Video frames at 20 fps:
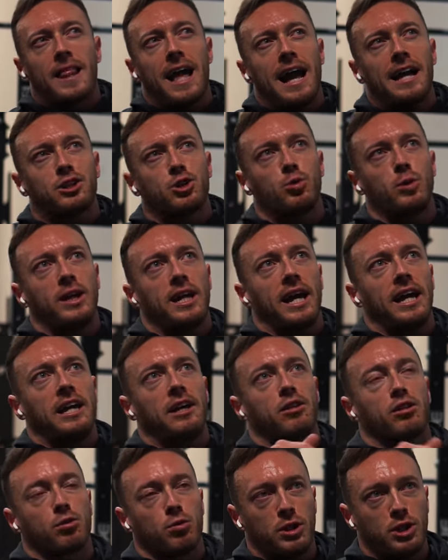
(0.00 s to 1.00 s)
Last week I
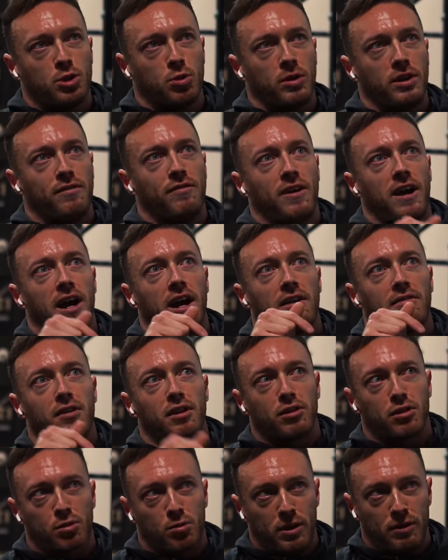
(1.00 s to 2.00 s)
hit
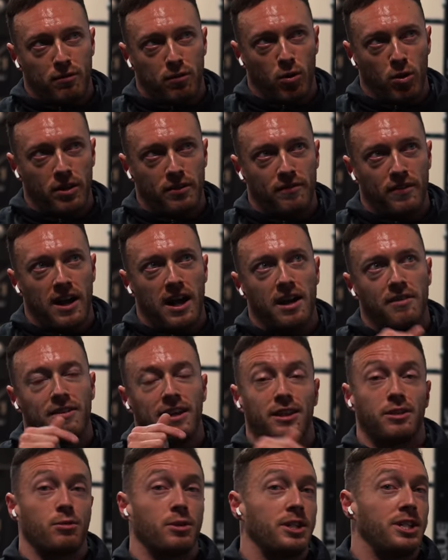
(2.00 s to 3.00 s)
325, 345, and
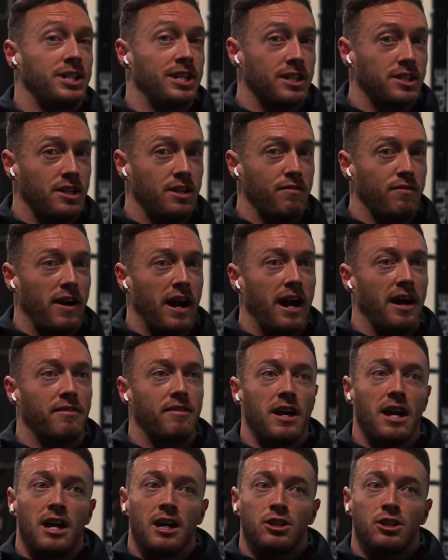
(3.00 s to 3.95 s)
365.